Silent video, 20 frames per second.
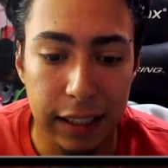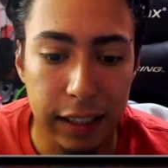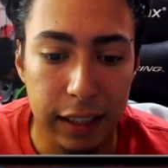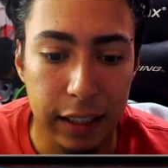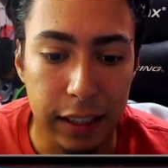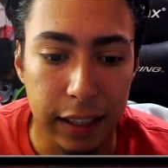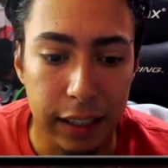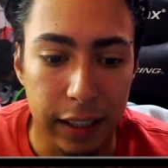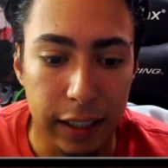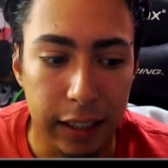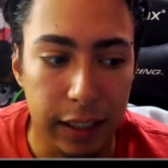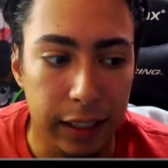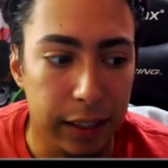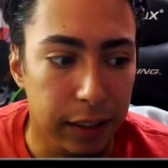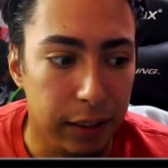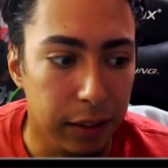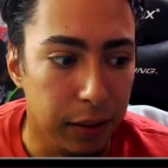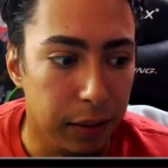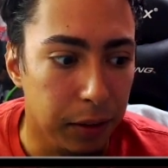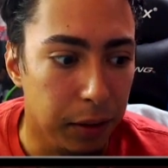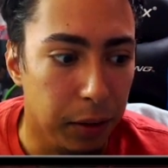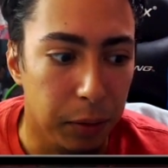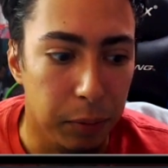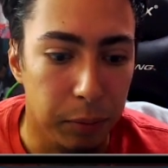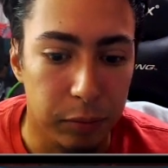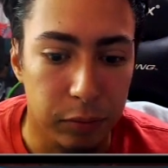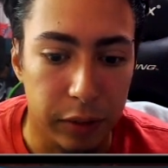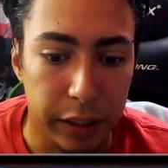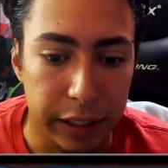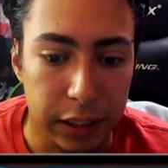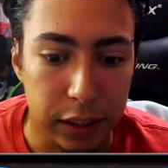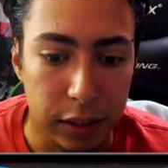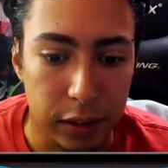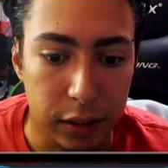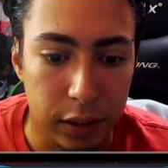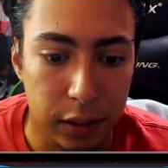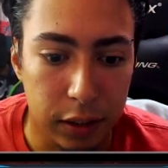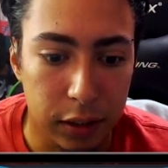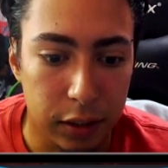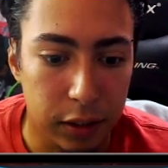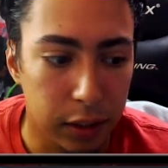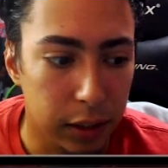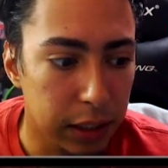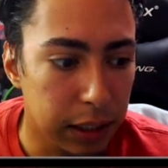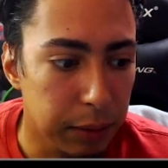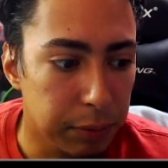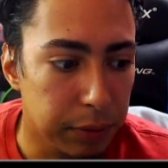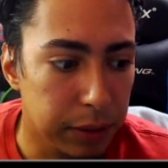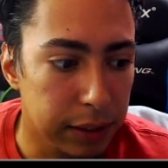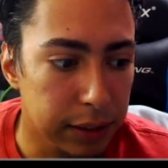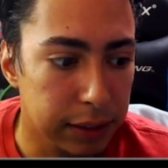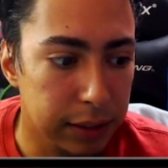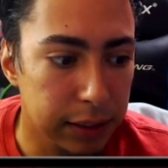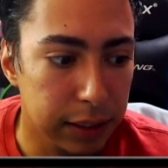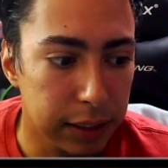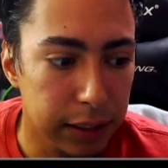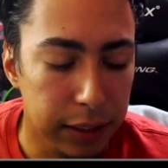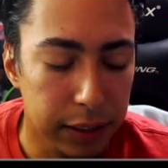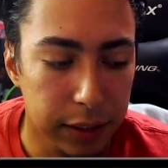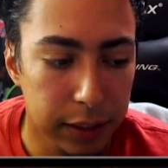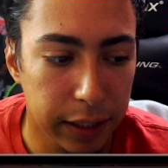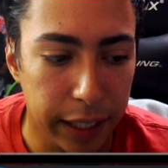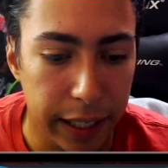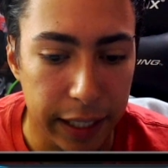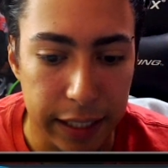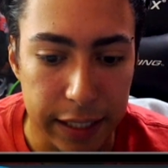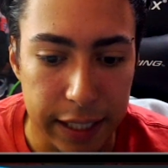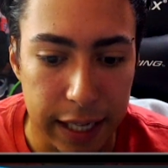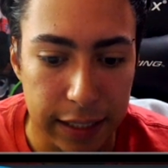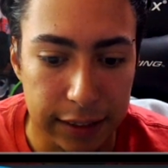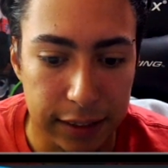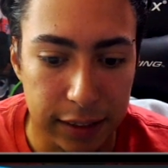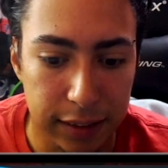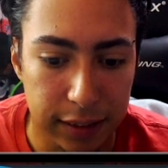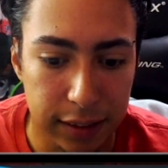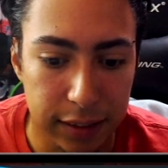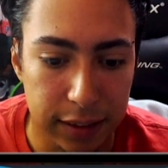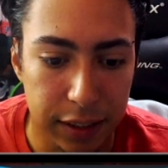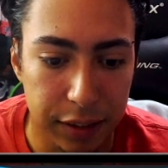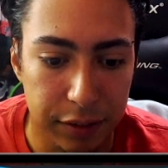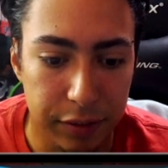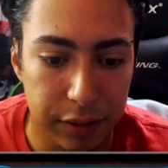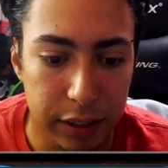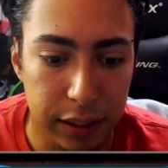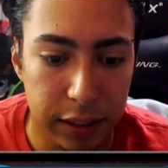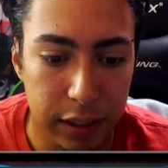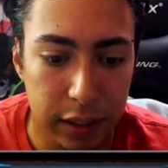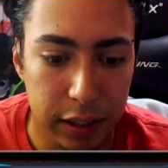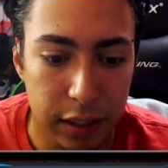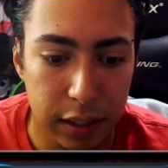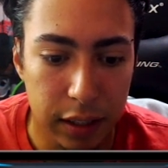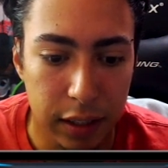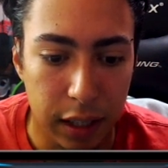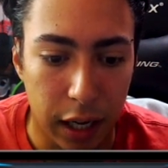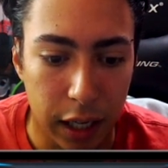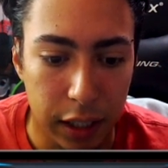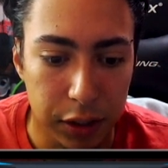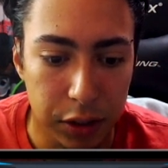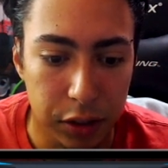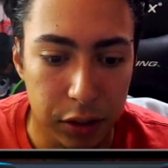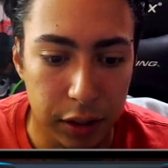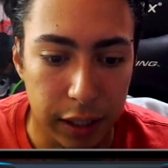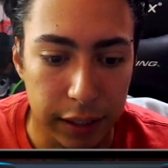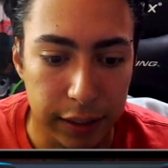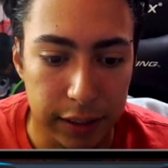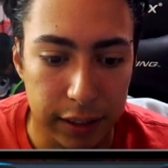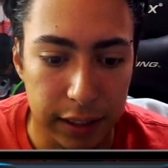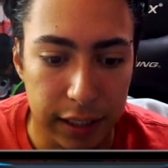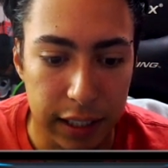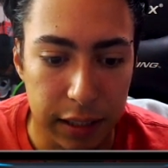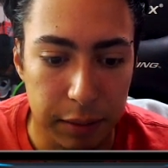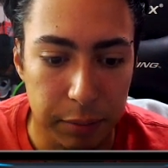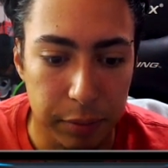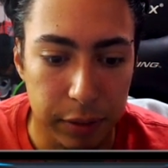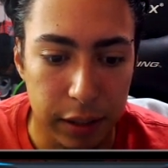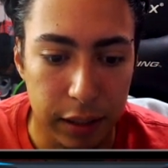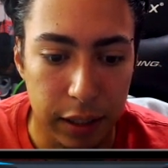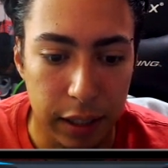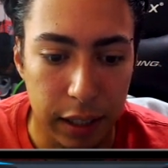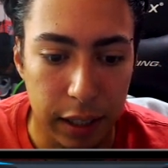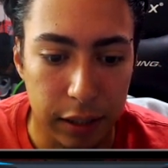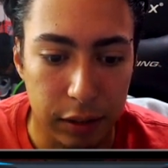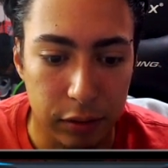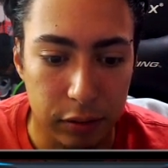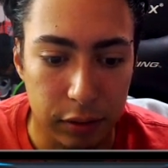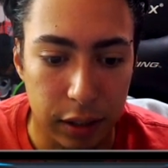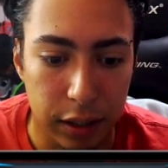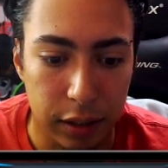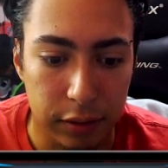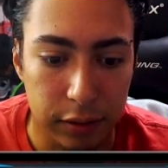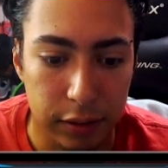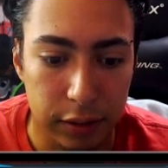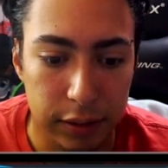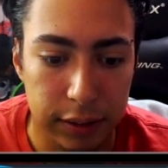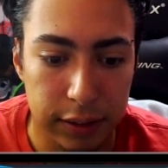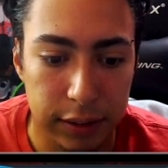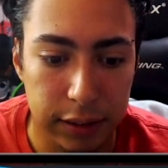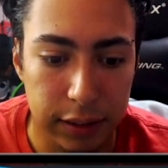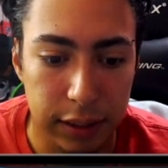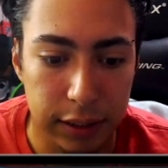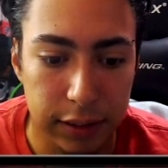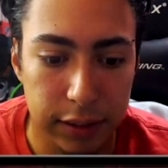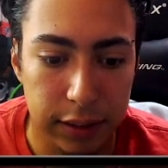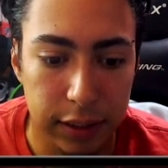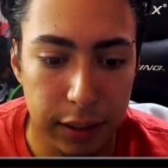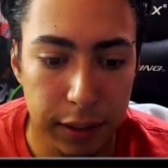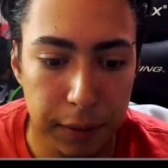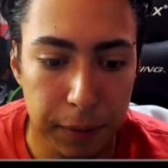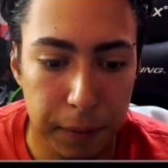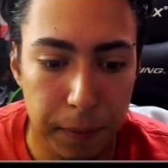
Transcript: and um, right here keep this here, ADS sensitivity. I usually like to keep it at around 60,